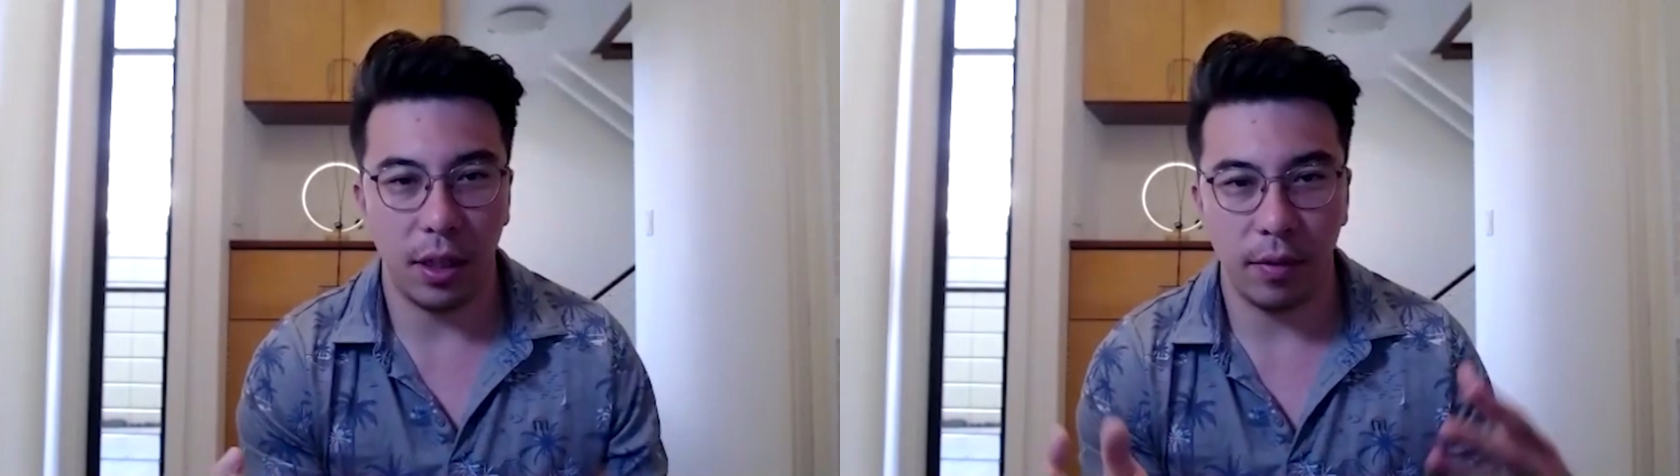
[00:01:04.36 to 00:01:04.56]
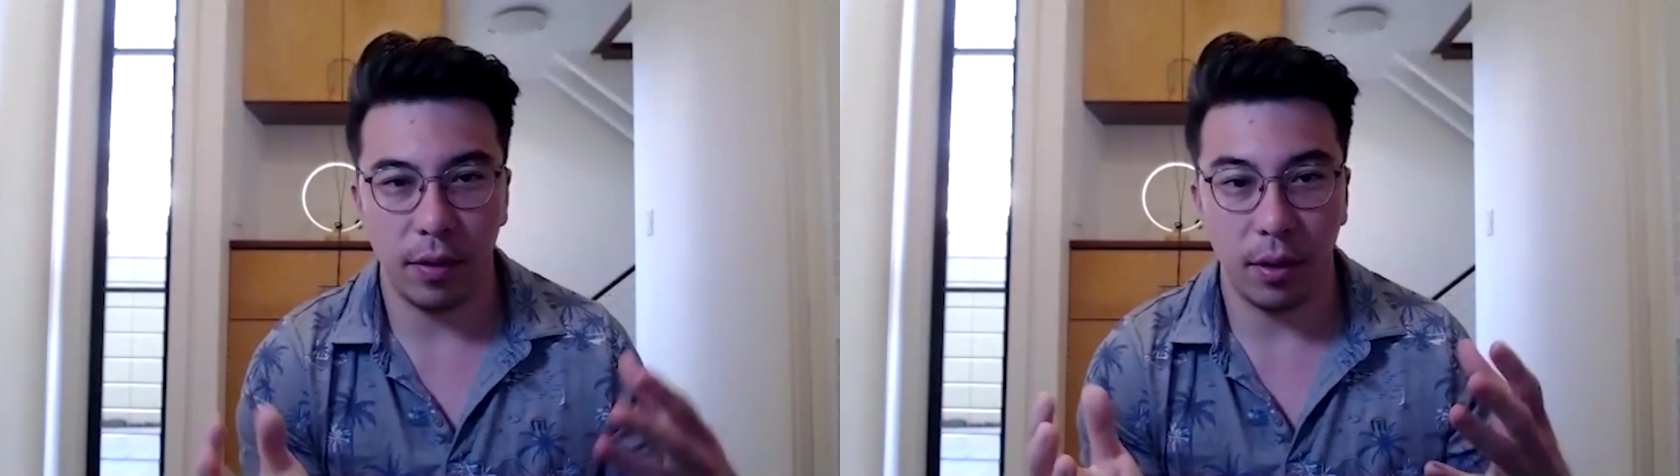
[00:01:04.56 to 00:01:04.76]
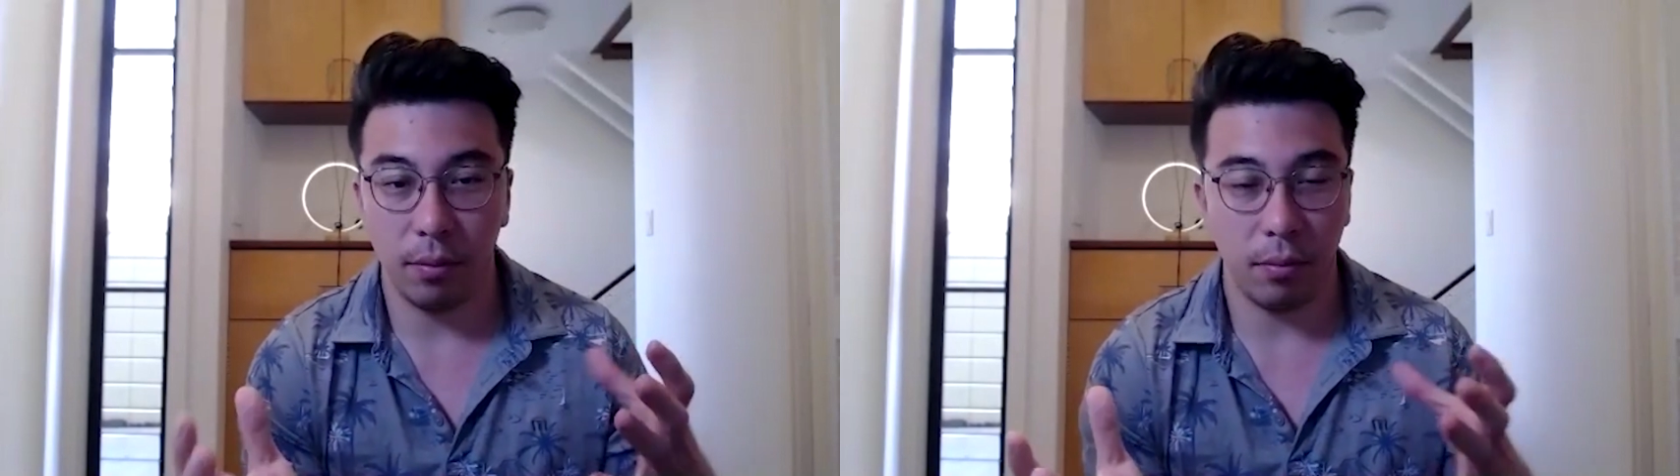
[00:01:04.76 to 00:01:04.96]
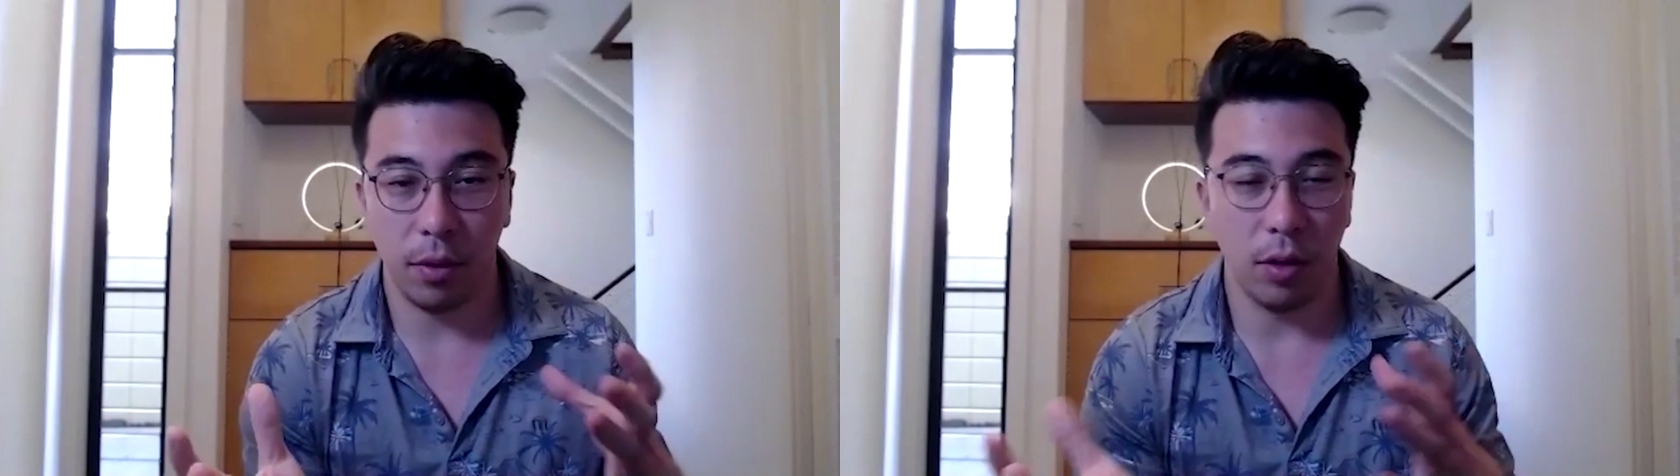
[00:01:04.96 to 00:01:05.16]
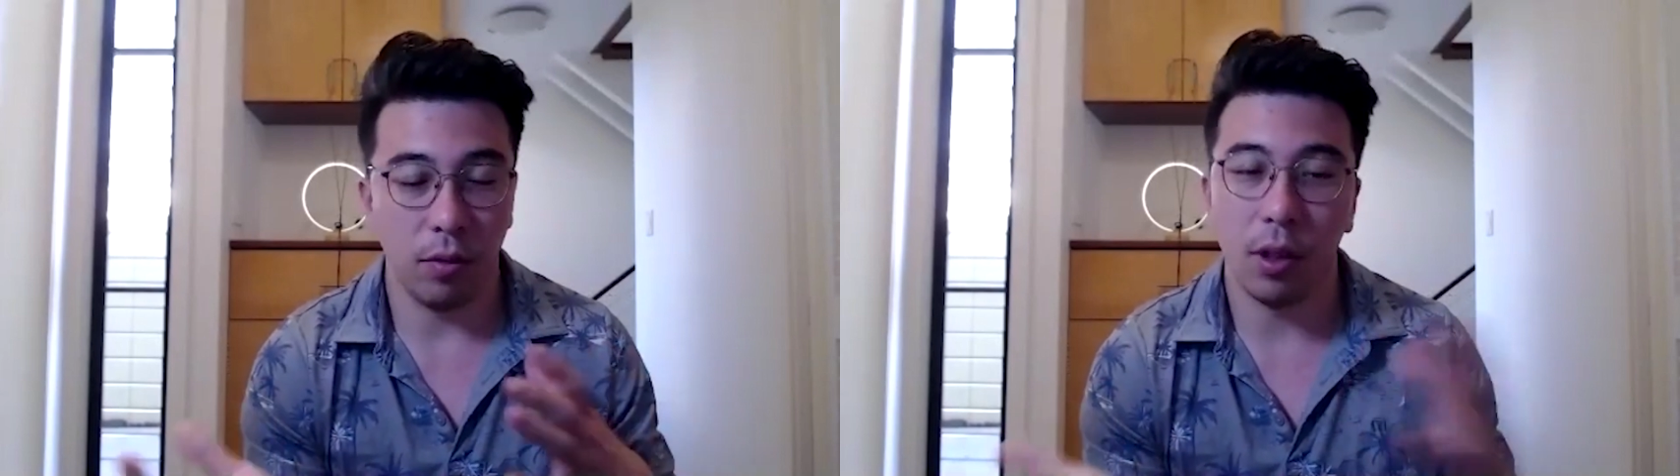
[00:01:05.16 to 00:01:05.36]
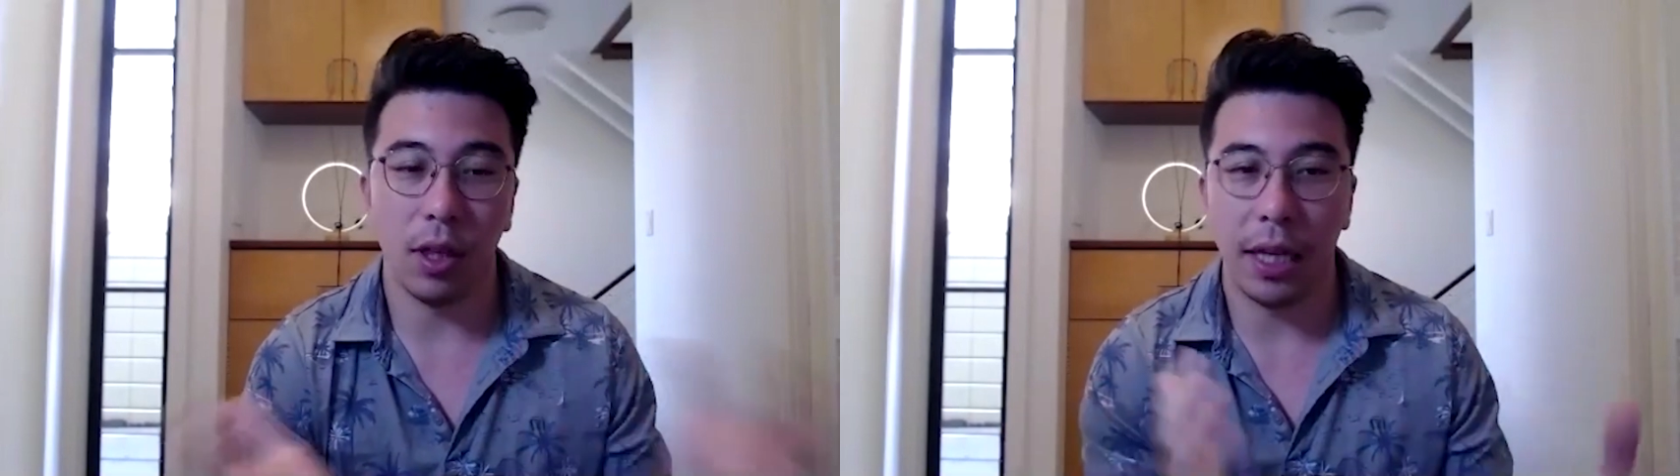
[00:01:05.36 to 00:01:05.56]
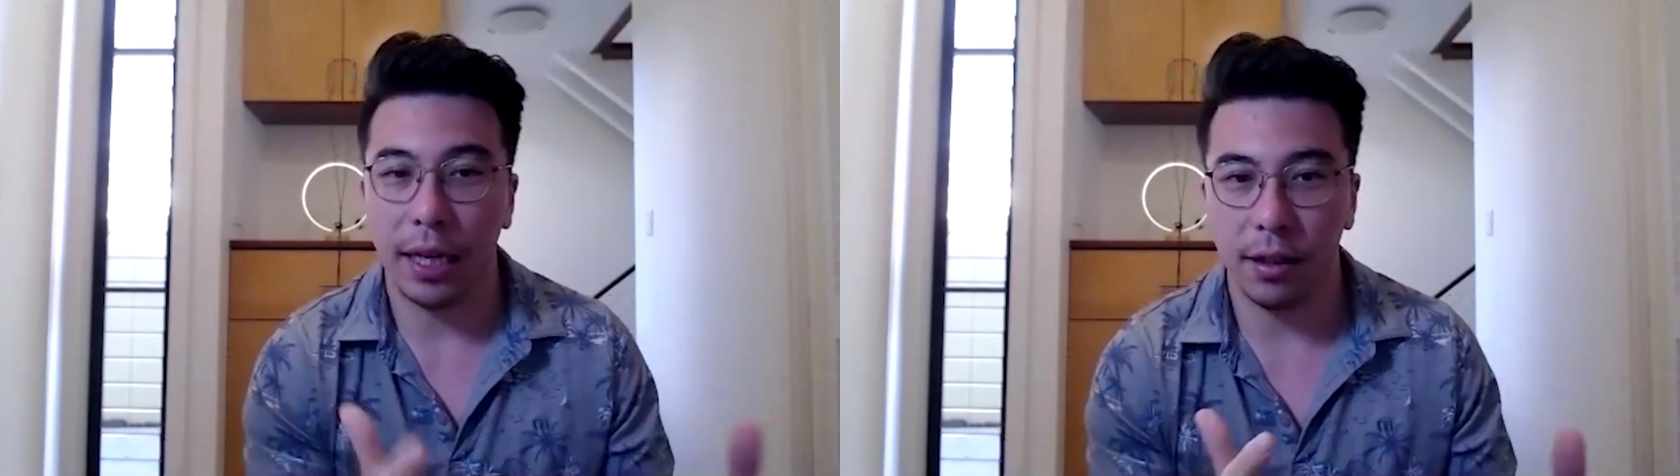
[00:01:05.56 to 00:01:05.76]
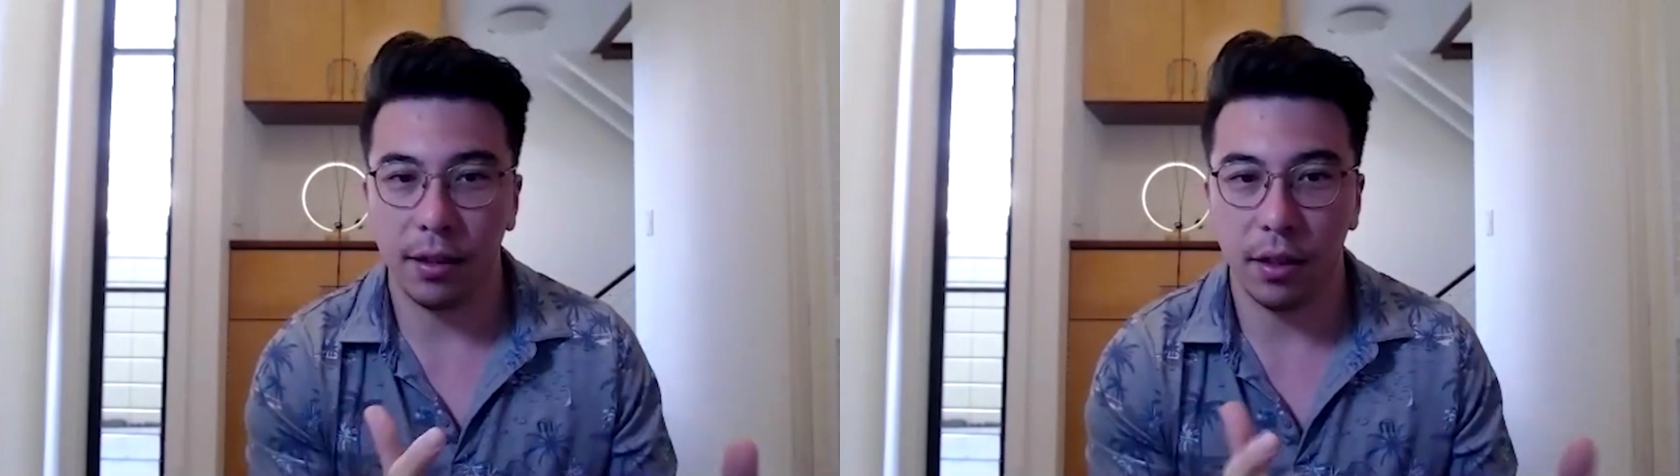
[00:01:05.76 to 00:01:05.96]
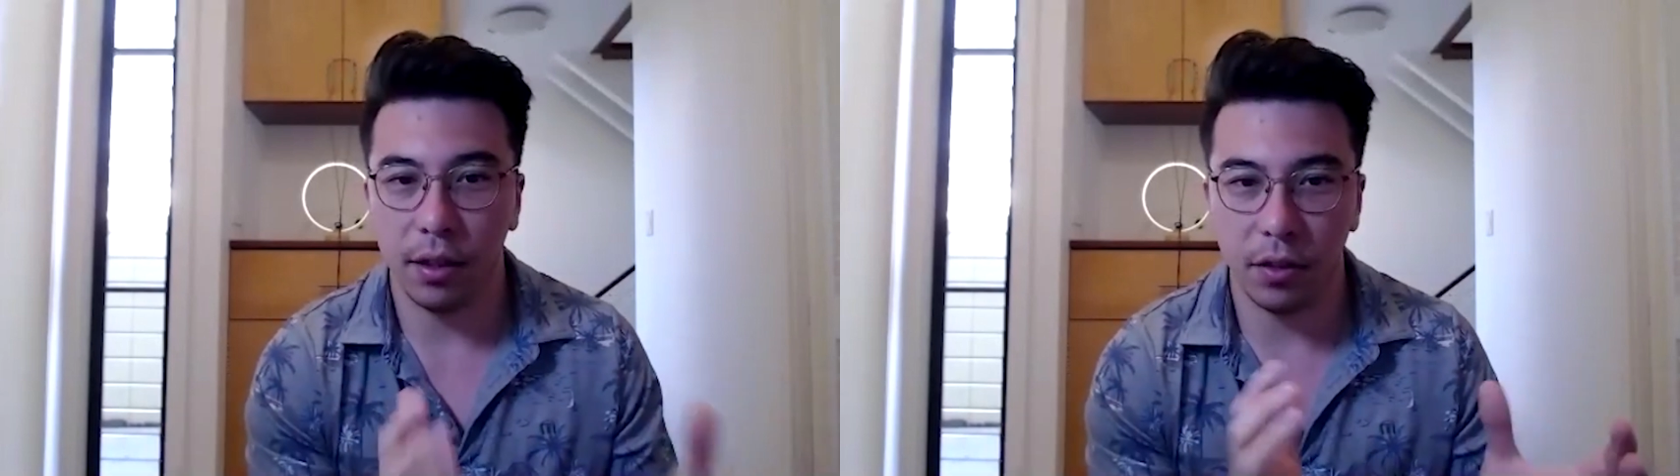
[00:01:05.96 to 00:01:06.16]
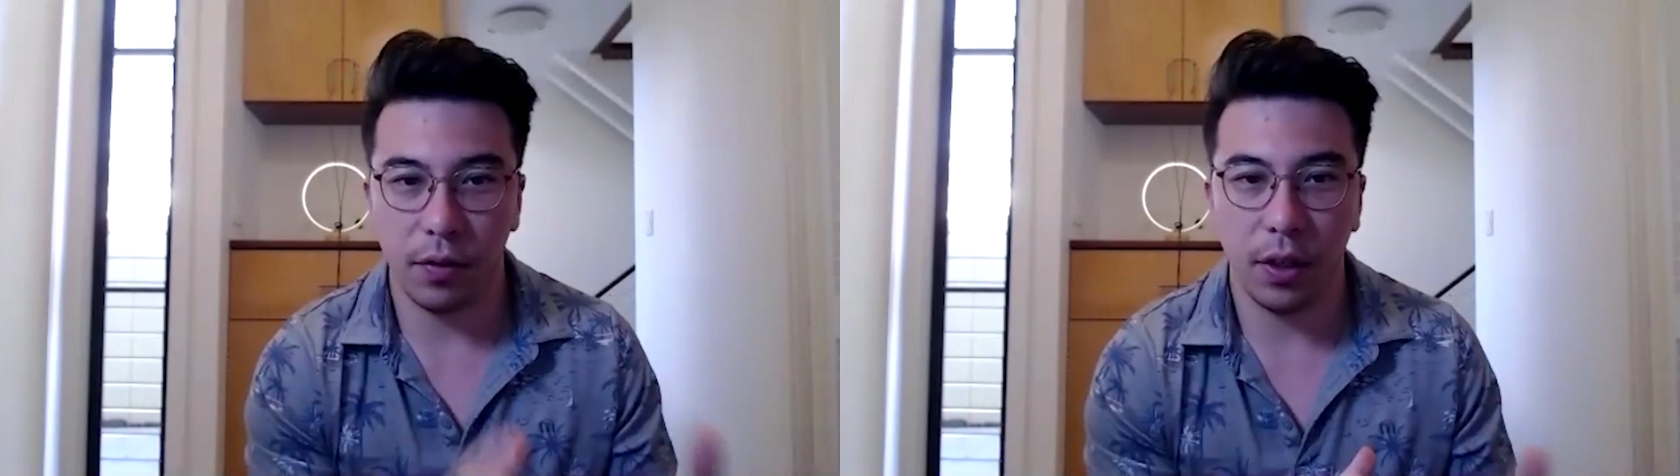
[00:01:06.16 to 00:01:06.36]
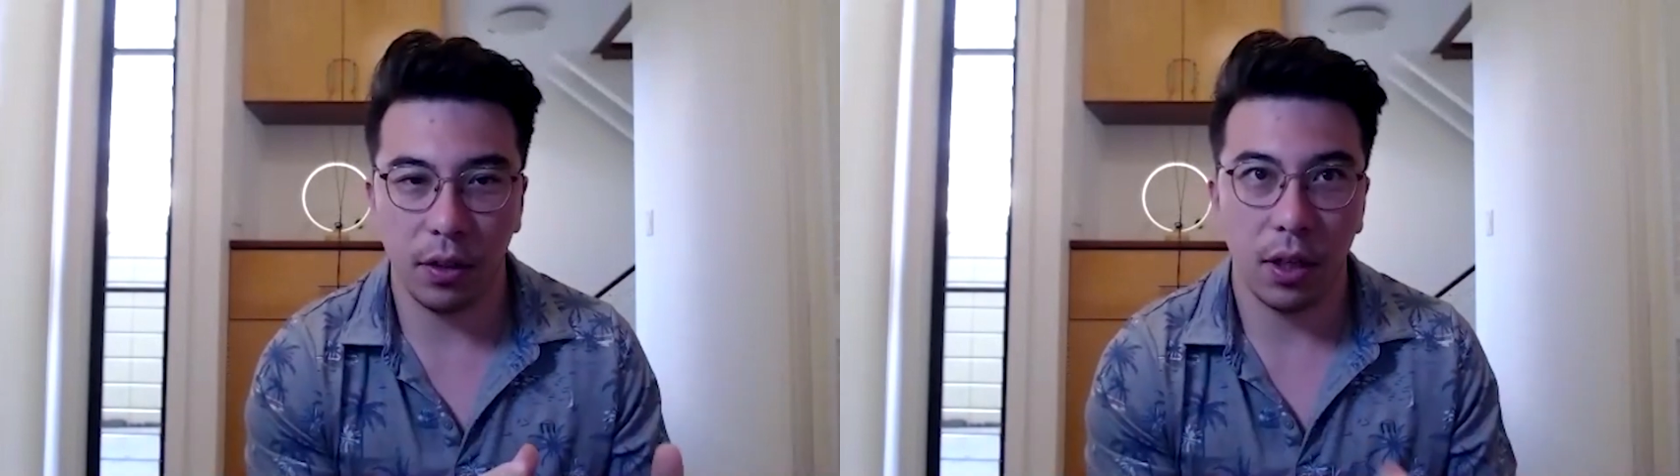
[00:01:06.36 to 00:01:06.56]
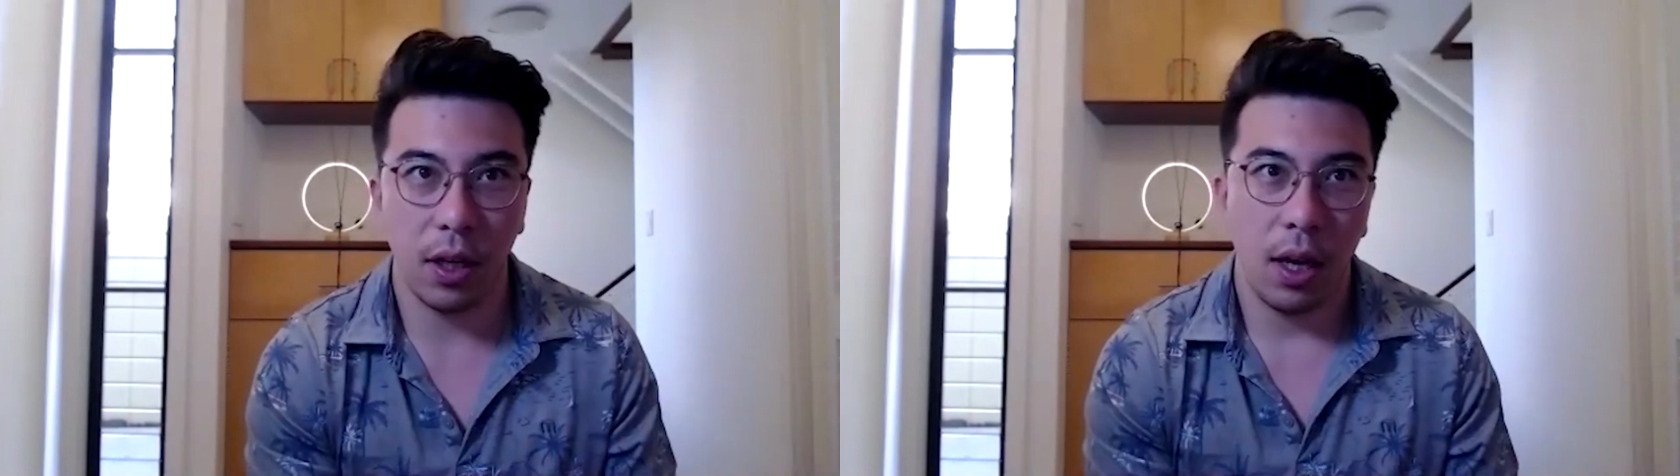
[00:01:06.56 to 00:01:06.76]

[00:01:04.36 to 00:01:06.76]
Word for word: even you know related to this field.